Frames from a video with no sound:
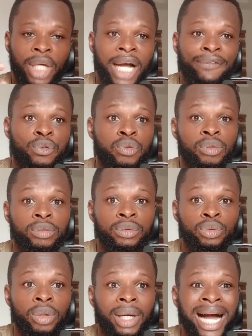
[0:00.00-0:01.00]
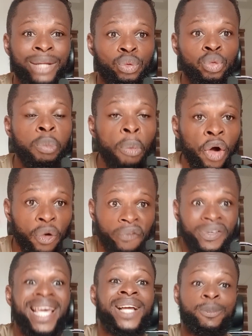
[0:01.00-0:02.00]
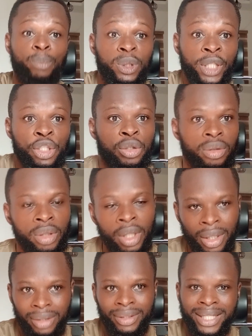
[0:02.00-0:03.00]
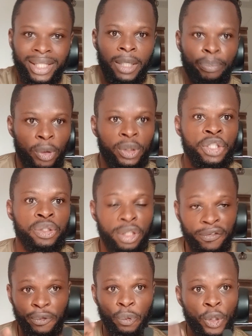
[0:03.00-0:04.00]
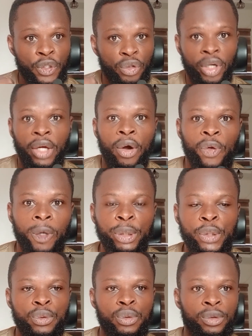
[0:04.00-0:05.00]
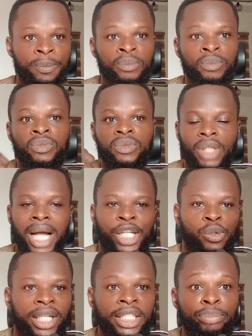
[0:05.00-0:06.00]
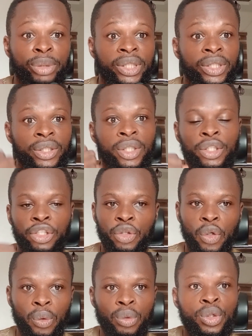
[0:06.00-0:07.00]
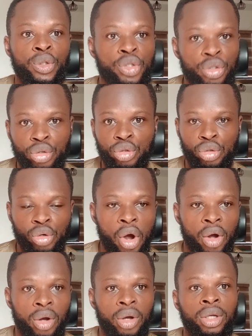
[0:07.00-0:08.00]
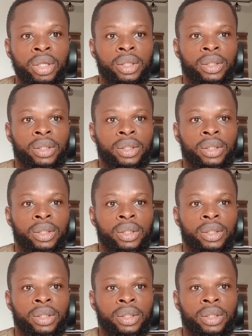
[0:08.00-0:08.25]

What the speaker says: You have to do more of exportation than importation if you want your economy to actually be, you know, strong.